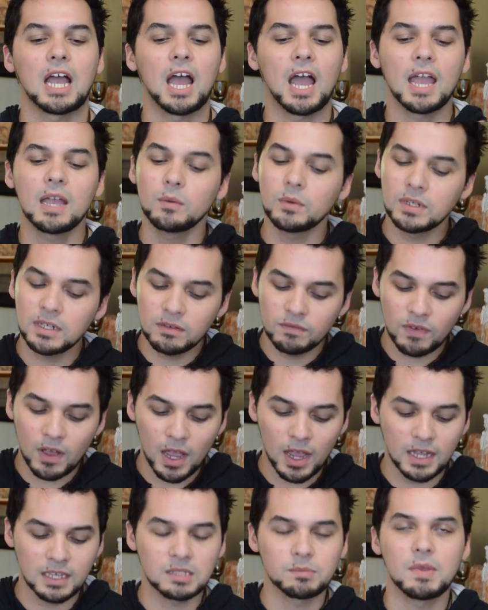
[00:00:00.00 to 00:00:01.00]
I would
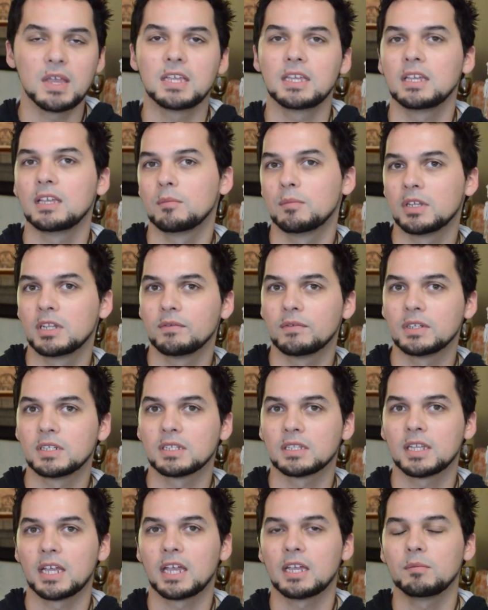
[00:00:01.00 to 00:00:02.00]
advise making a bit of a
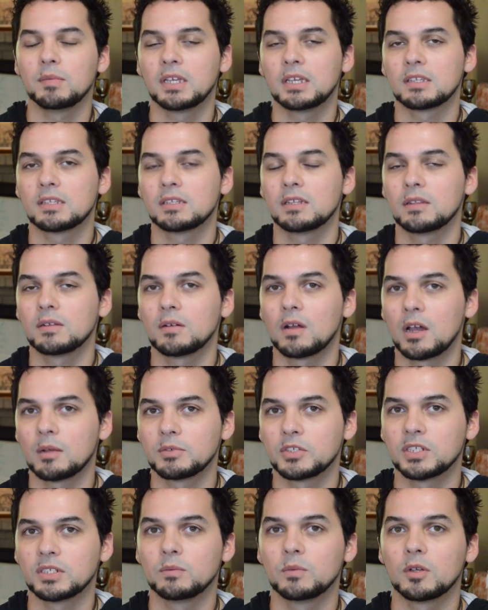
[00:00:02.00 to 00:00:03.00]
delay, because another
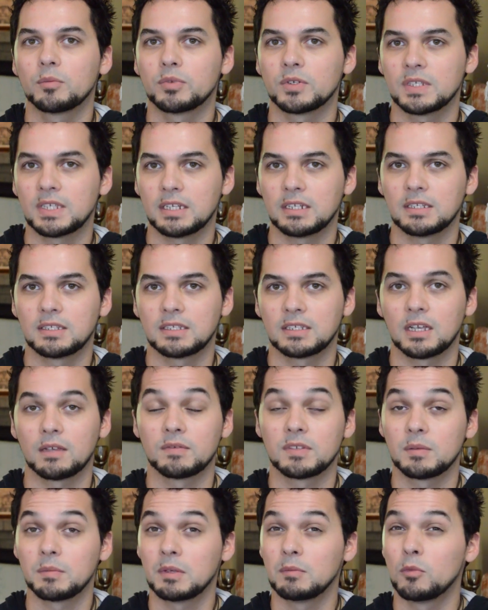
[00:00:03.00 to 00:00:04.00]
option will present itself,
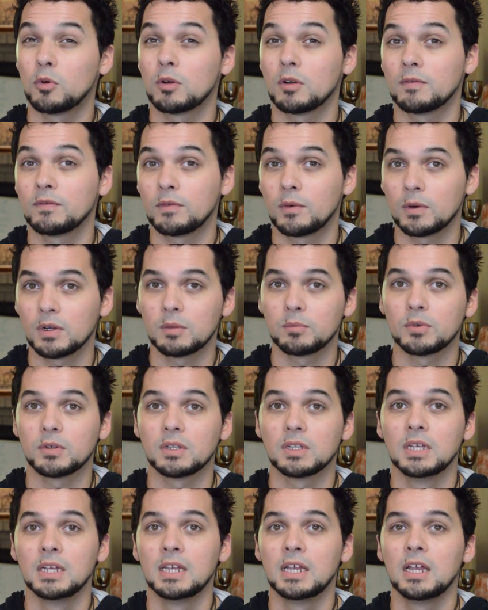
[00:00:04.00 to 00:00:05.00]
something more
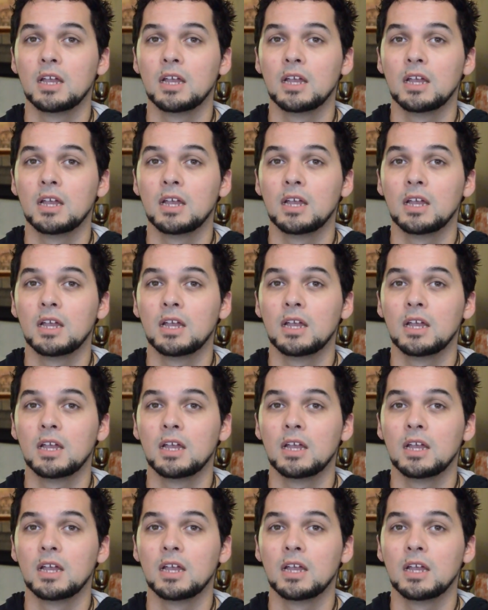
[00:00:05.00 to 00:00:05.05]
affordable,